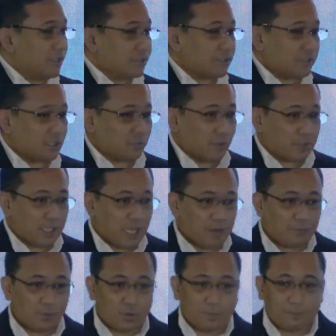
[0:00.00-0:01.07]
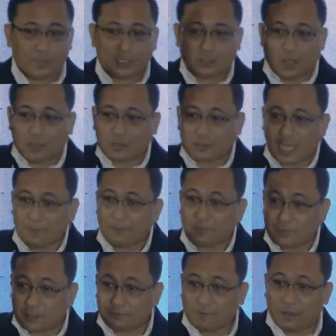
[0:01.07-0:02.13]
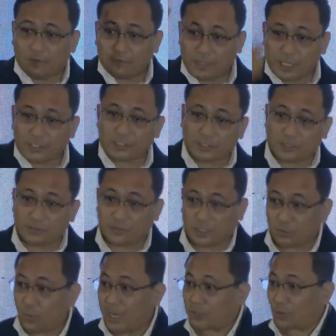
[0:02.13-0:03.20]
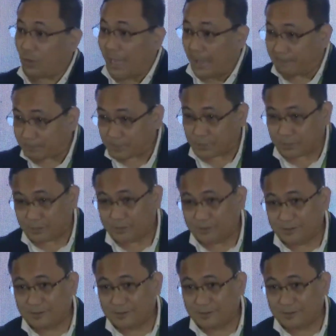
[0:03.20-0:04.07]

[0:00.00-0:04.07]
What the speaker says: so that whatever we build on top of that foundation, it will not collapse.